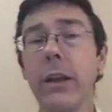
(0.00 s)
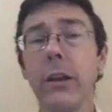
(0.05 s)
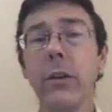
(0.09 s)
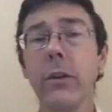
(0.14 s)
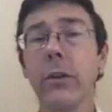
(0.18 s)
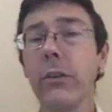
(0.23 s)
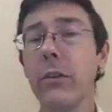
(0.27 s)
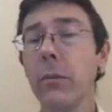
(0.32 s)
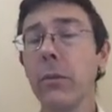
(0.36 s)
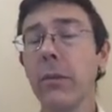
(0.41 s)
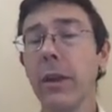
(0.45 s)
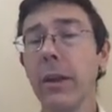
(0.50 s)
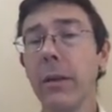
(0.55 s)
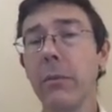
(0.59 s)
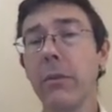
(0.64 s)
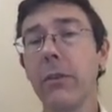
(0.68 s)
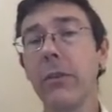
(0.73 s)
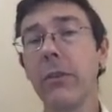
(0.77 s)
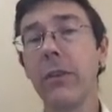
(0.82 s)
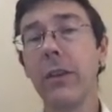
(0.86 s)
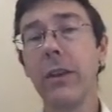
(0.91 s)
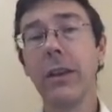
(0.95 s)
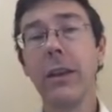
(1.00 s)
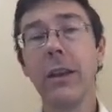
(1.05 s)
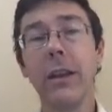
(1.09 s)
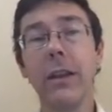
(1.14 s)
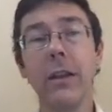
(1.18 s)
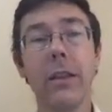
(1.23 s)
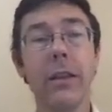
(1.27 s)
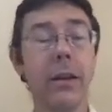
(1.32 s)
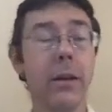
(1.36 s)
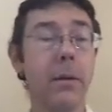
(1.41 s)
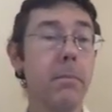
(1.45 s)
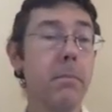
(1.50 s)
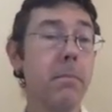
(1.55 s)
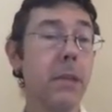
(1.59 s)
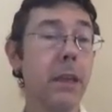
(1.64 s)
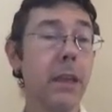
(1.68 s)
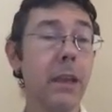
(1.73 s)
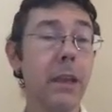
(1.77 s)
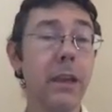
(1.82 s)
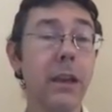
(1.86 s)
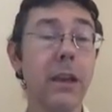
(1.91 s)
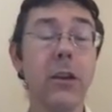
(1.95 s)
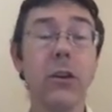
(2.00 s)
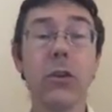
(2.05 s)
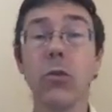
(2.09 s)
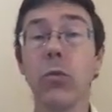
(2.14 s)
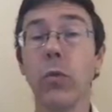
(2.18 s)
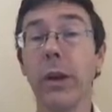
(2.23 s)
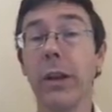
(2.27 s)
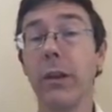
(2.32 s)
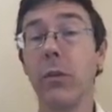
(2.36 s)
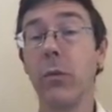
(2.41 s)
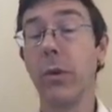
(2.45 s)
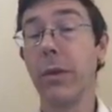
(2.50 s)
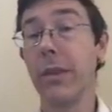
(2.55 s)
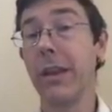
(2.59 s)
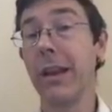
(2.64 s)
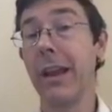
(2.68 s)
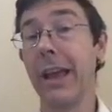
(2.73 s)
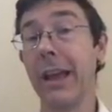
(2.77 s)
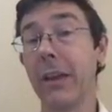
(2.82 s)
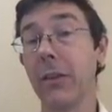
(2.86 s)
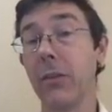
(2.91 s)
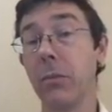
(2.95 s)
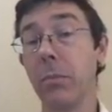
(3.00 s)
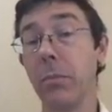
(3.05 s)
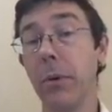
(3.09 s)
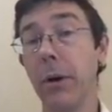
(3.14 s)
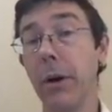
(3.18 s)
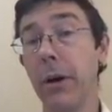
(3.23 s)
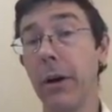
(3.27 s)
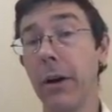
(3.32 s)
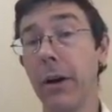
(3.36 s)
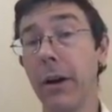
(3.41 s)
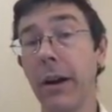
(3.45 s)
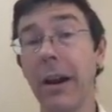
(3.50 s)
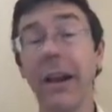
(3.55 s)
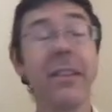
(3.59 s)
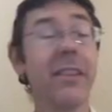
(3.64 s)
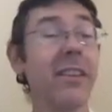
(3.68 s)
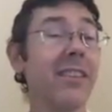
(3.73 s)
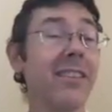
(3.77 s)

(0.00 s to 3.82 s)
you'll sometimes see the mean here written with an x bar and the